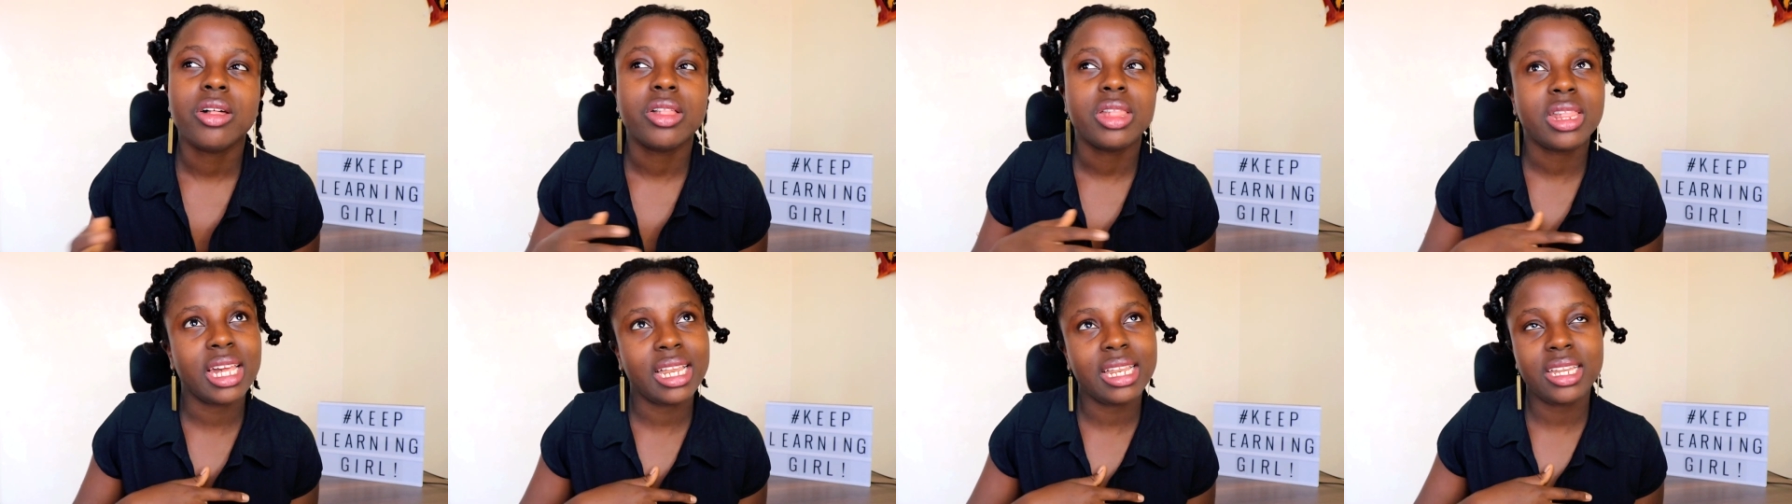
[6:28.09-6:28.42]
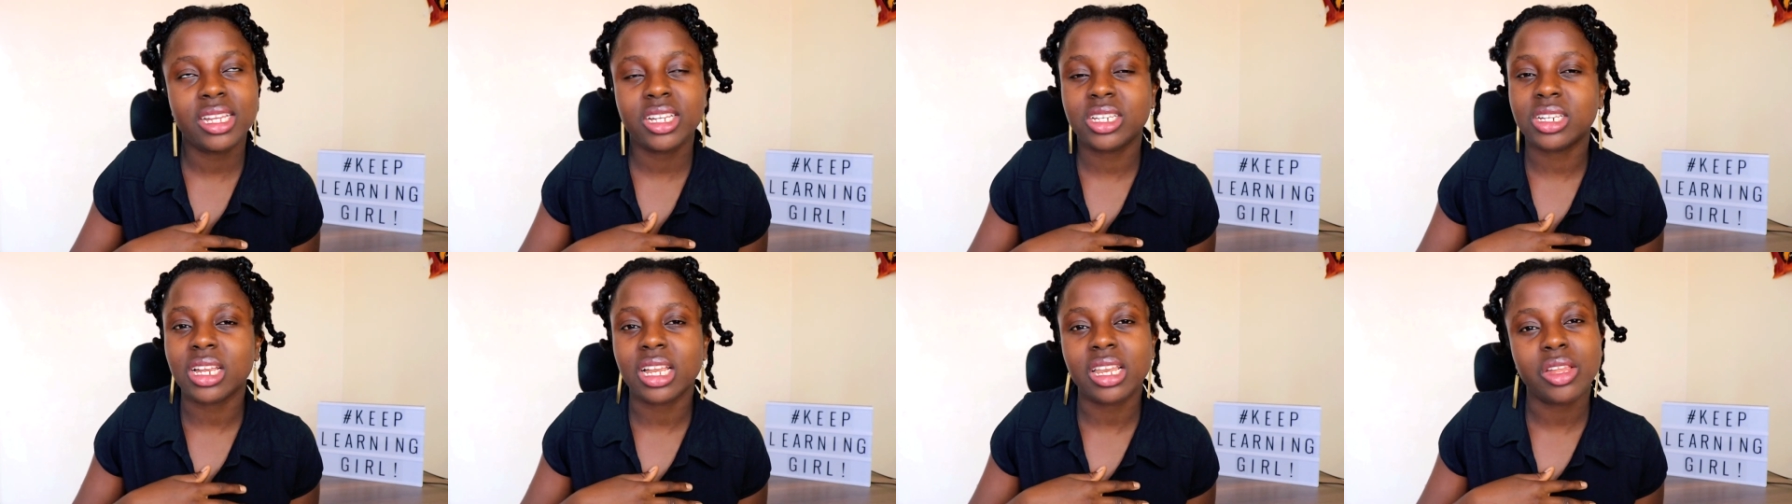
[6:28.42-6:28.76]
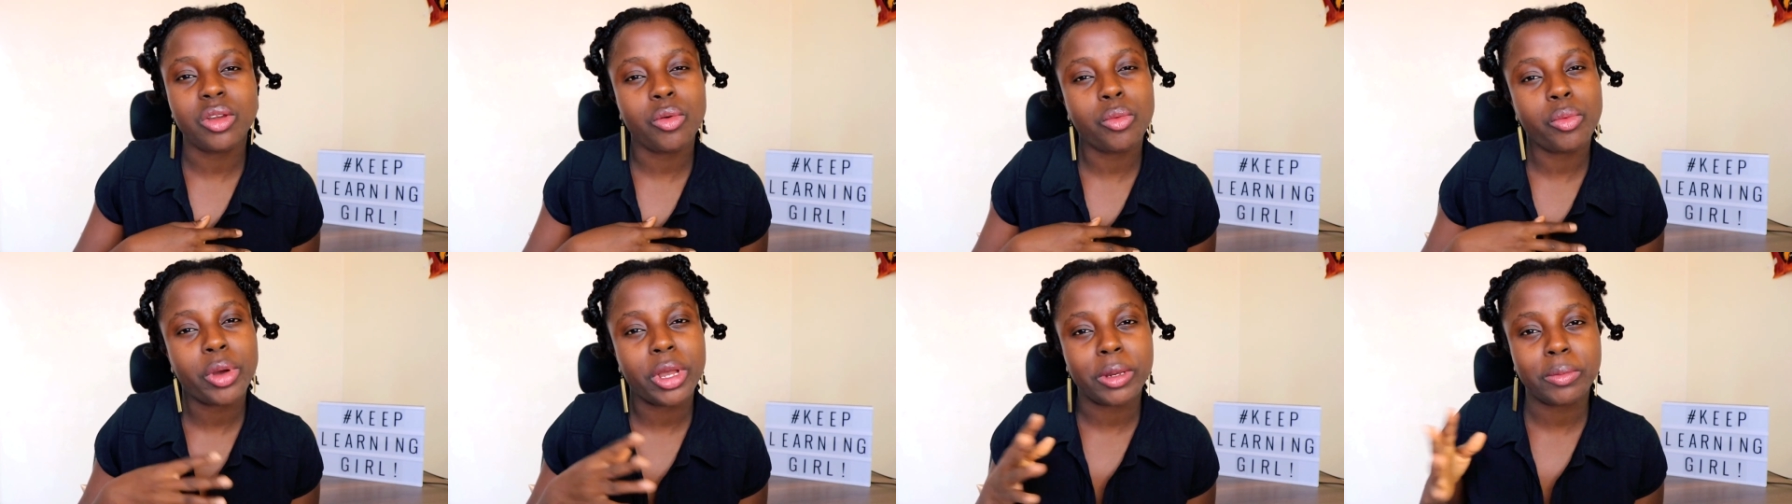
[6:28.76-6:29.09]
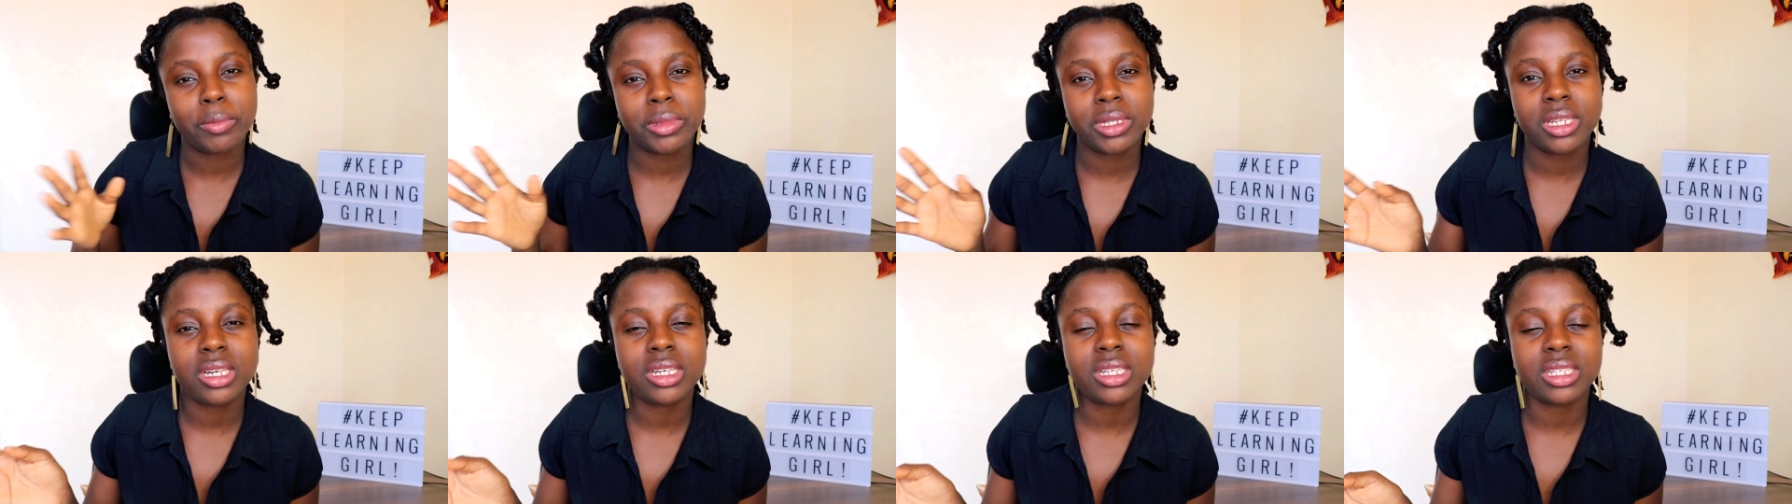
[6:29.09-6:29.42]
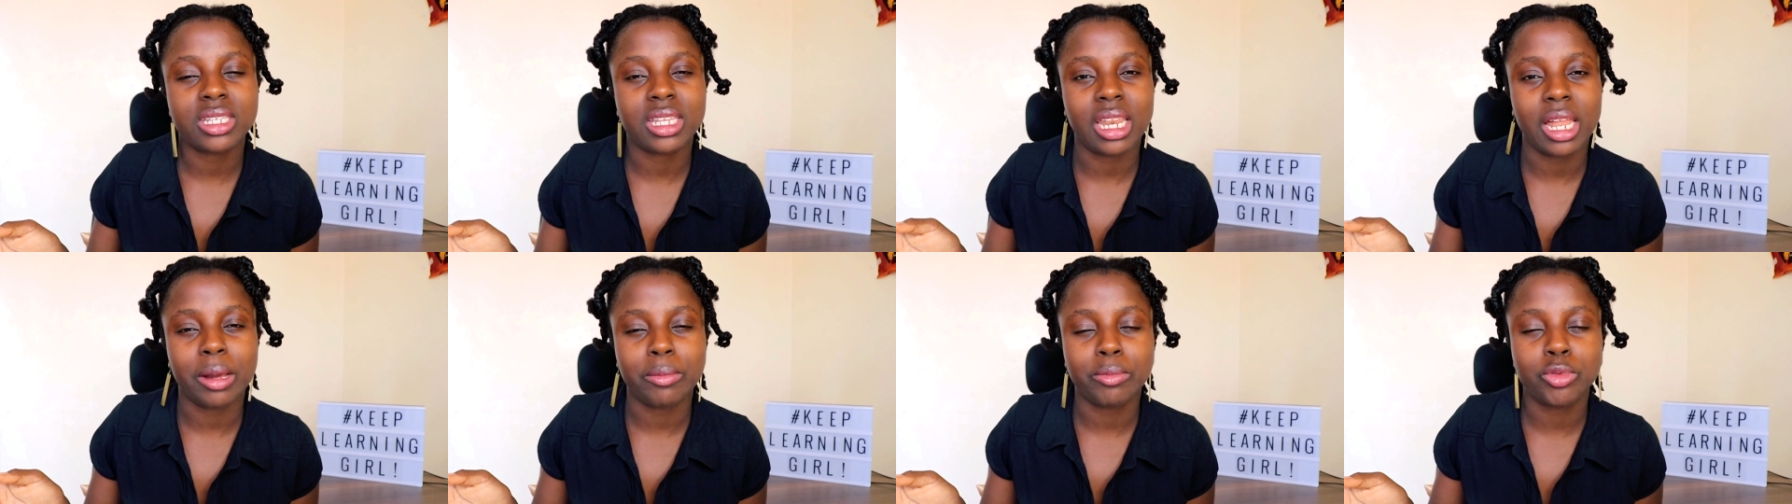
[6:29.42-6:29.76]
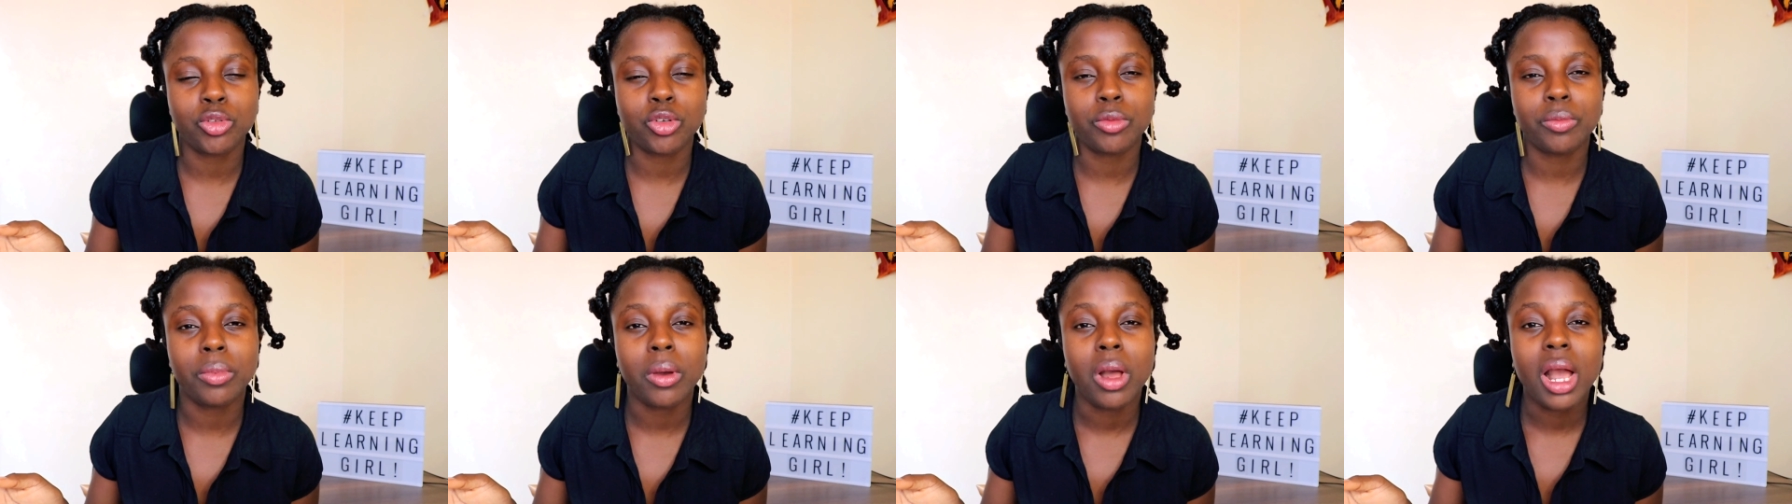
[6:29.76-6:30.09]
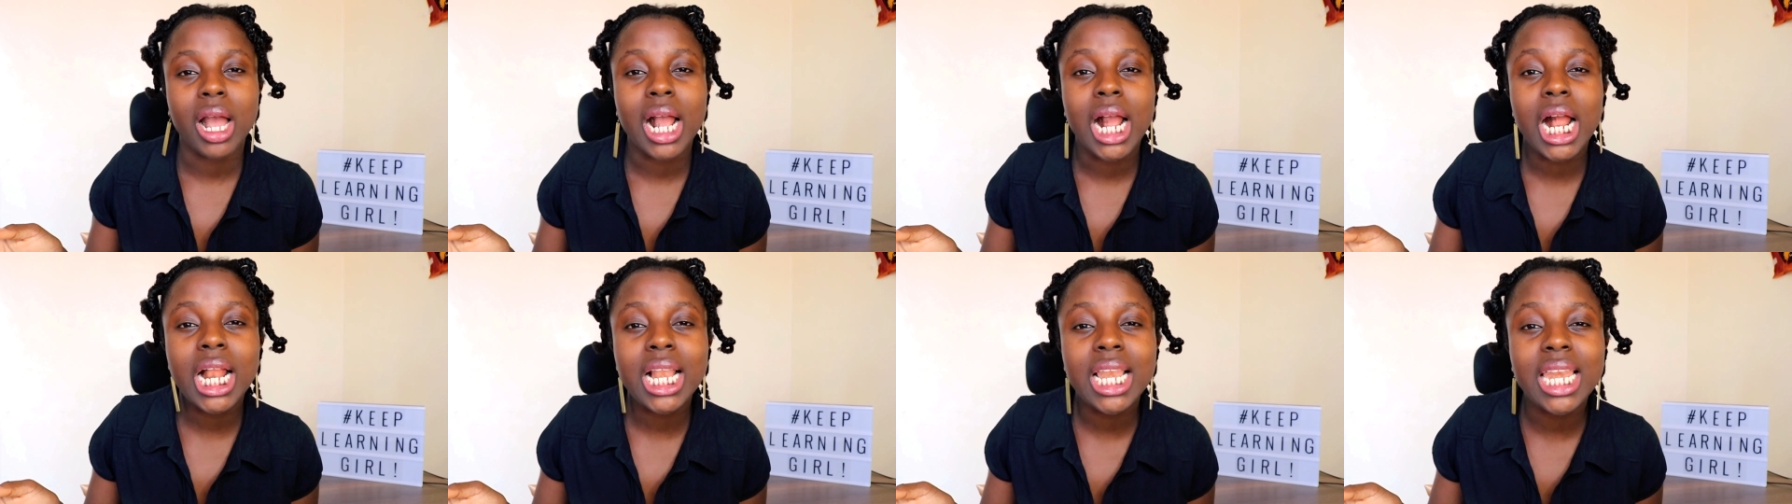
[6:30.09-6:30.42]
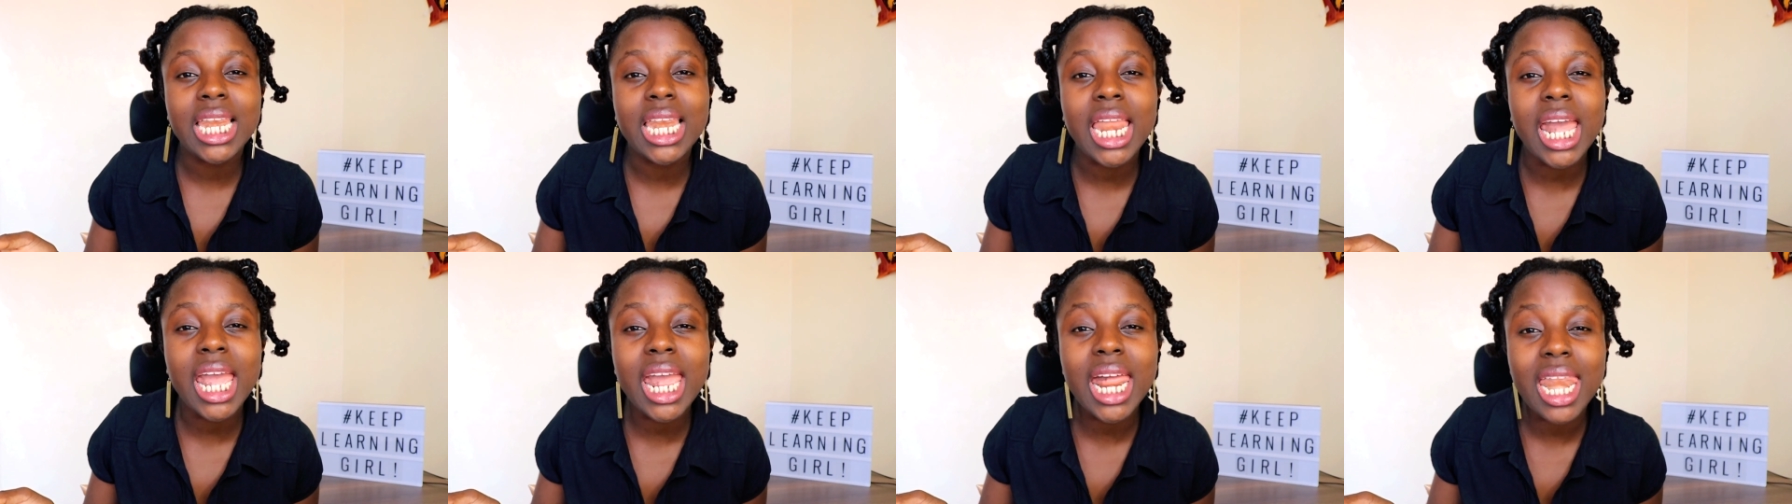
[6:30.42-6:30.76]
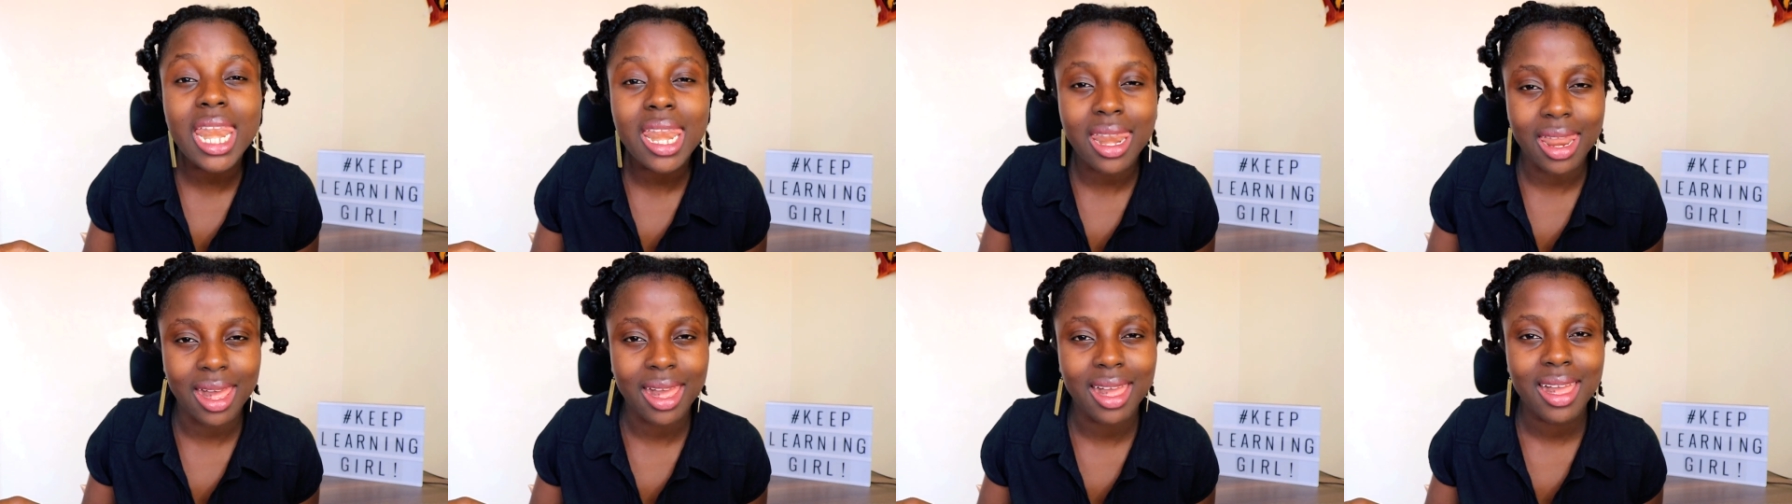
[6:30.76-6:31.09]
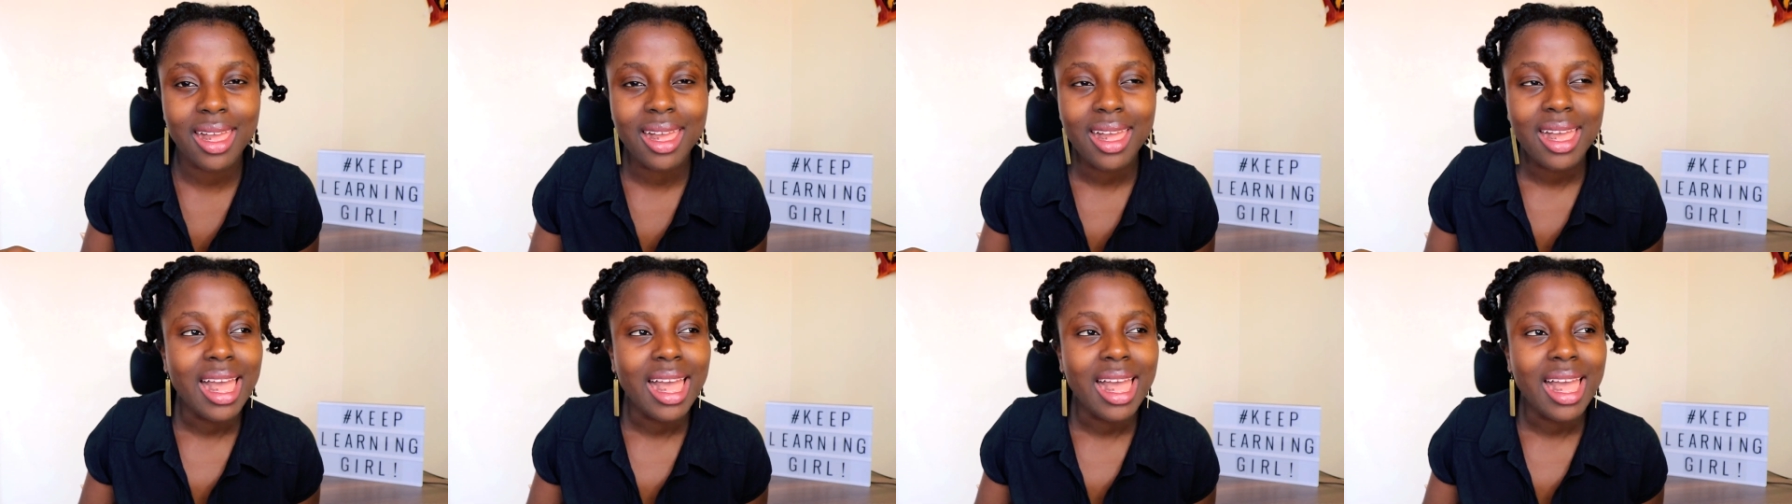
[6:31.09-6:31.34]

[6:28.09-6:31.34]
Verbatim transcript: they literally wiped his laptop clean